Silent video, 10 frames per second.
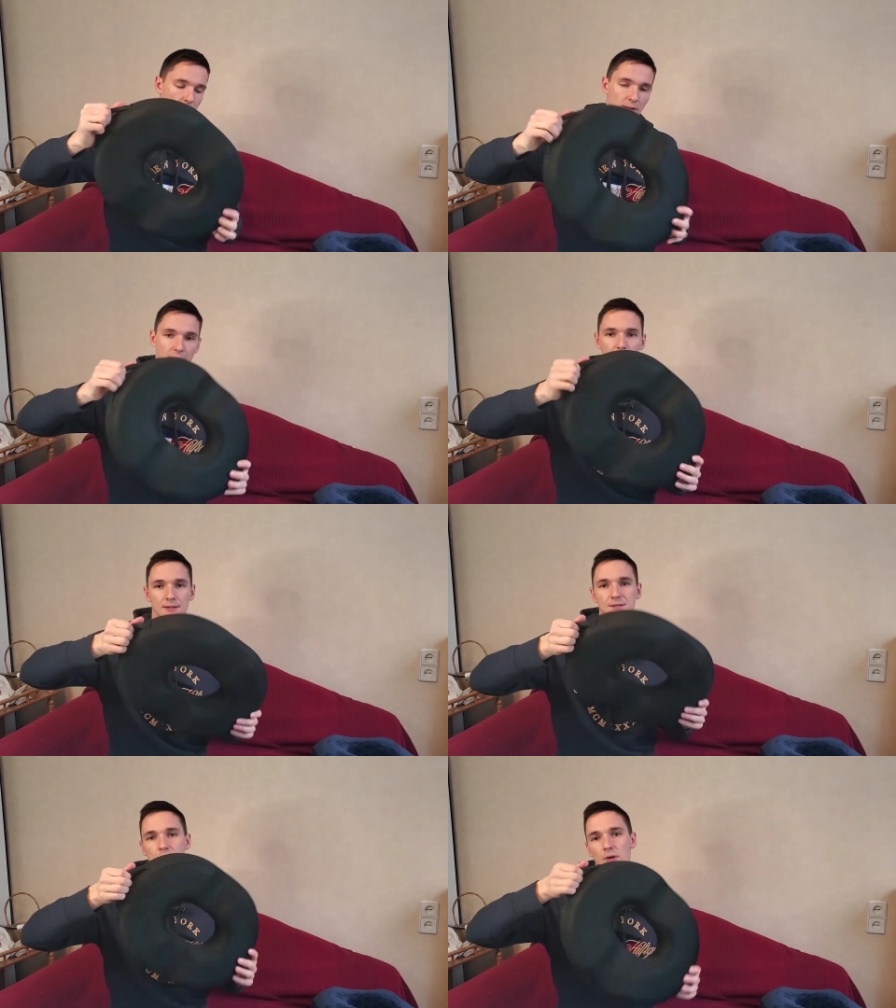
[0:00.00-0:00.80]
Like
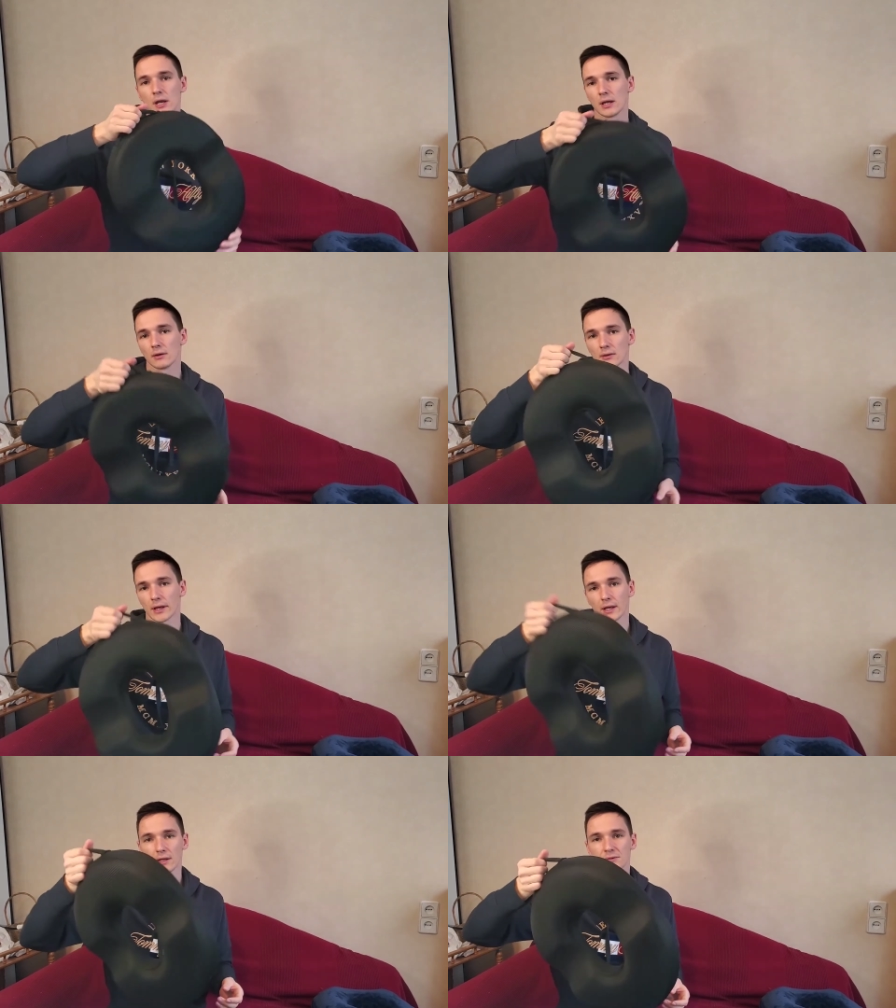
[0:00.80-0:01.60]
it's pretty.
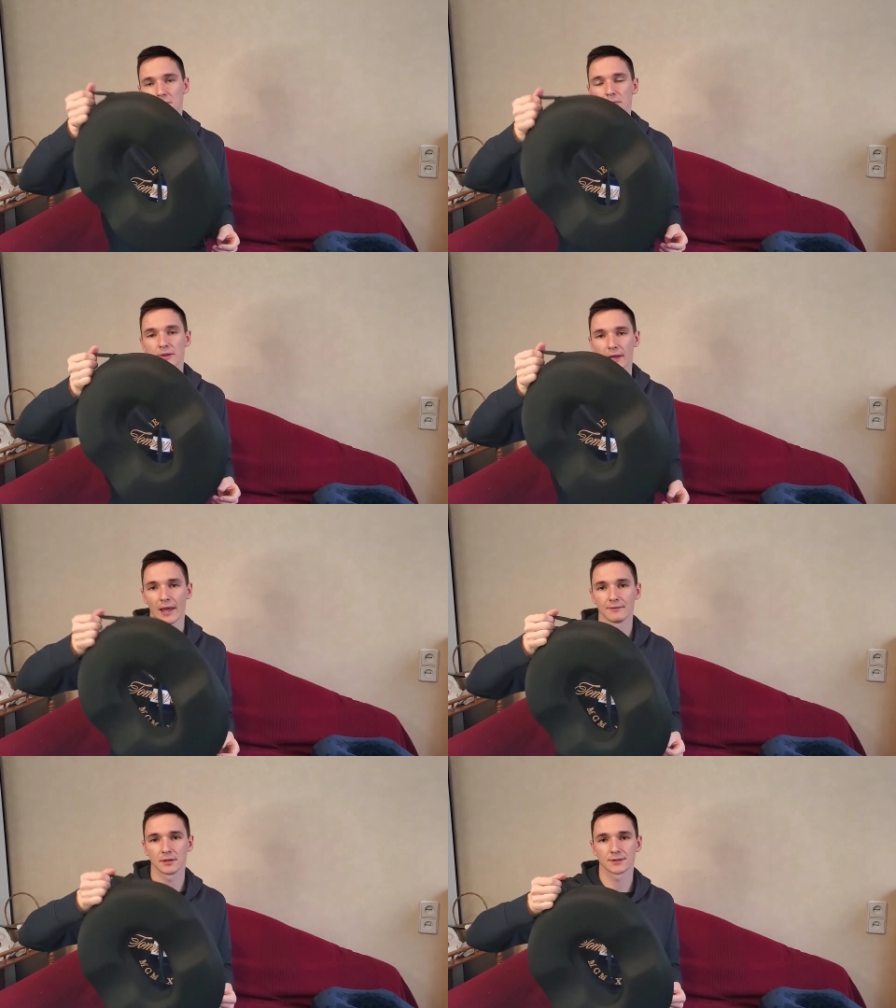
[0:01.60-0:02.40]
Like it's probably the
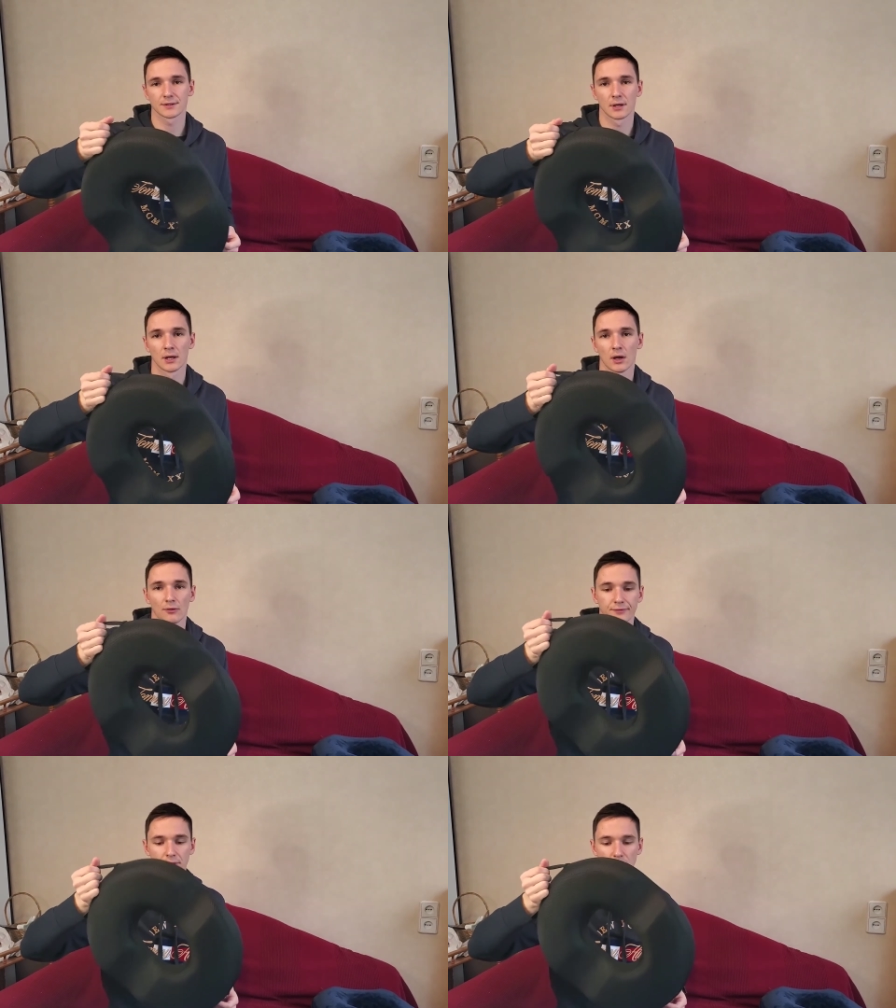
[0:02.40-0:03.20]
heaviest
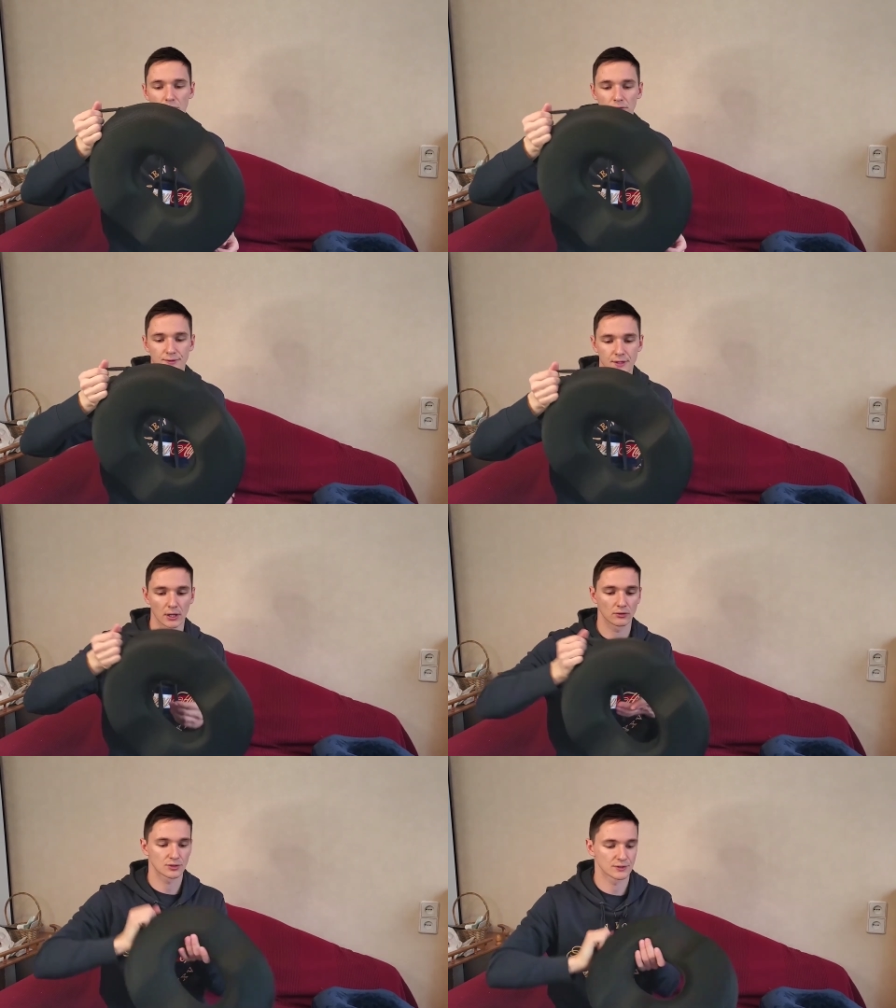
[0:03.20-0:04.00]
of the donut
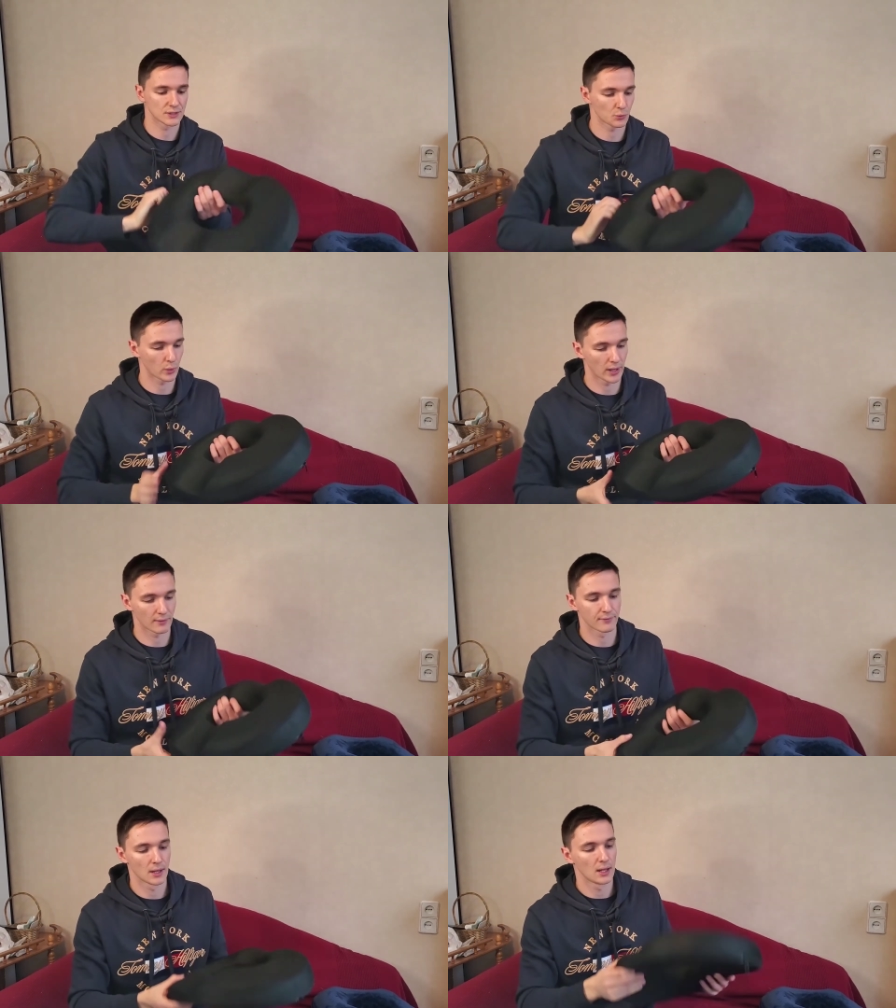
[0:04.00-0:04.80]
seat cushions that we have.